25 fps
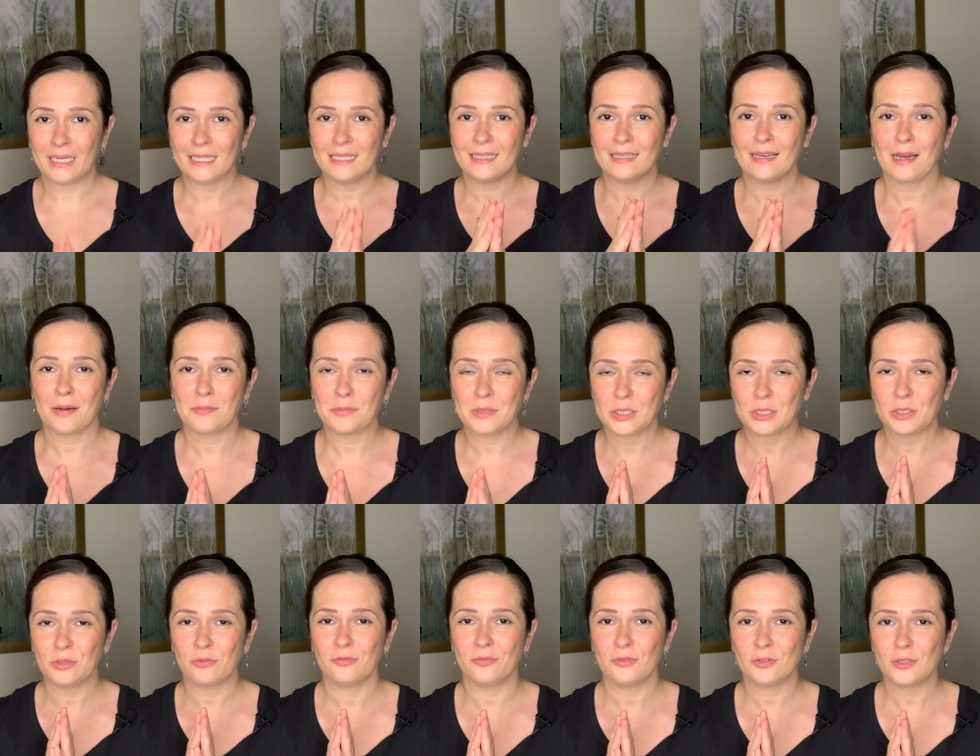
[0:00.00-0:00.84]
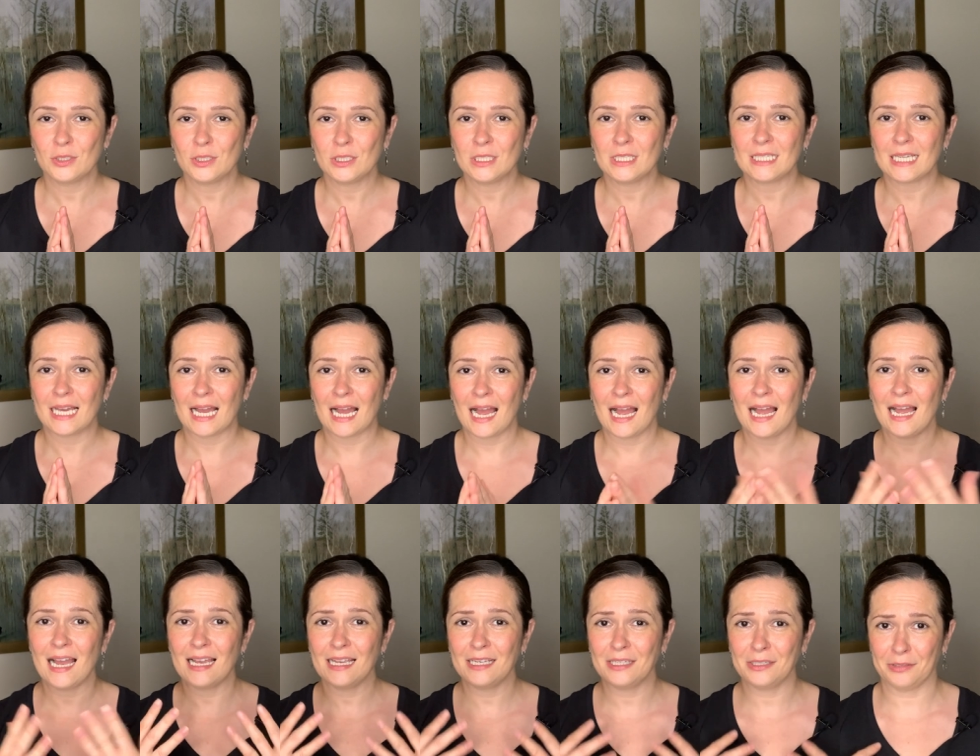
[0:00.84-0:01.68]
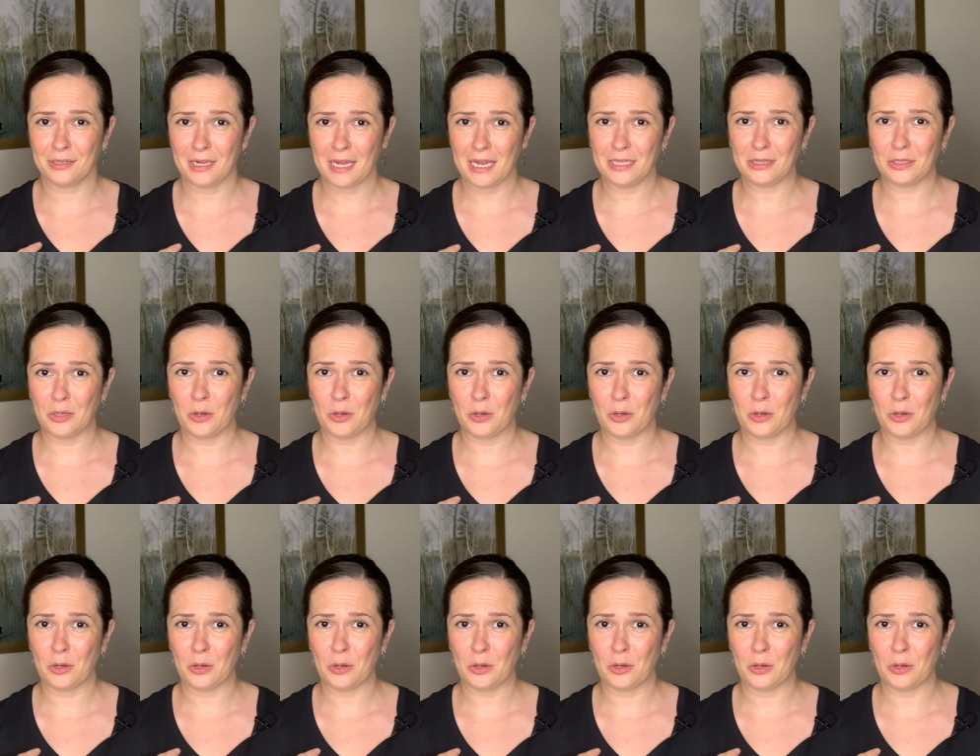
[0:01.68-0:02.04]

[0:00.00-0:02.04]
it comes to food, I do not